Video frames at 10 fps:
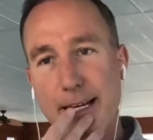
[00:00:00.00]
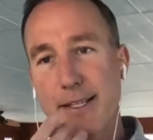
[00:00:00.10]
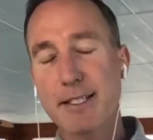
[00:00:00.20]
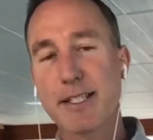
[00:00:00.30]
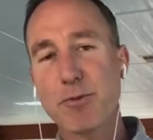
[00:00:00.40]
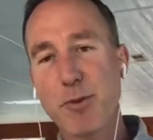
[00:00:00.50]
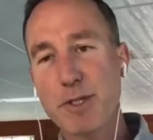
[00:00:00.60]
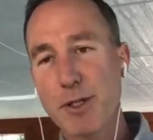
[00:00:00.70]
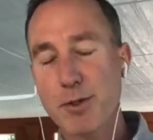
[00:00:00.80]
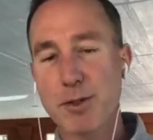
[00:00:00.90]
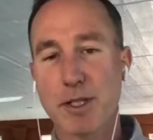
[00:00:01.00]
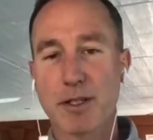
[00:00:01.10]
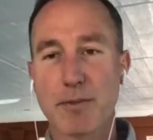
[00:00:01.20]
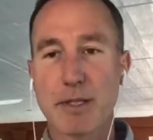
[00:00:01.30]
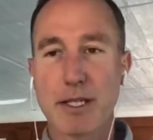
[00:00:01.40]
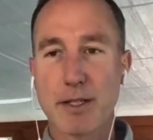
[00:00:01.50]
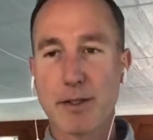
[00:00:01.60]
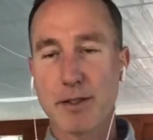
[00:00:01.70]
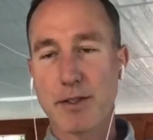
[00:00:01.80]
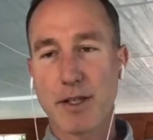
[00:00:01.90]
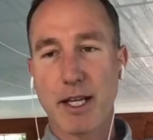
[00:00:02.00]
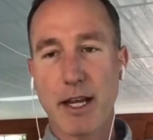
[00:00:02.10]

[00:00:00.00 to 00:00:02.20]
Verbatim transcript: This, this one is interesting because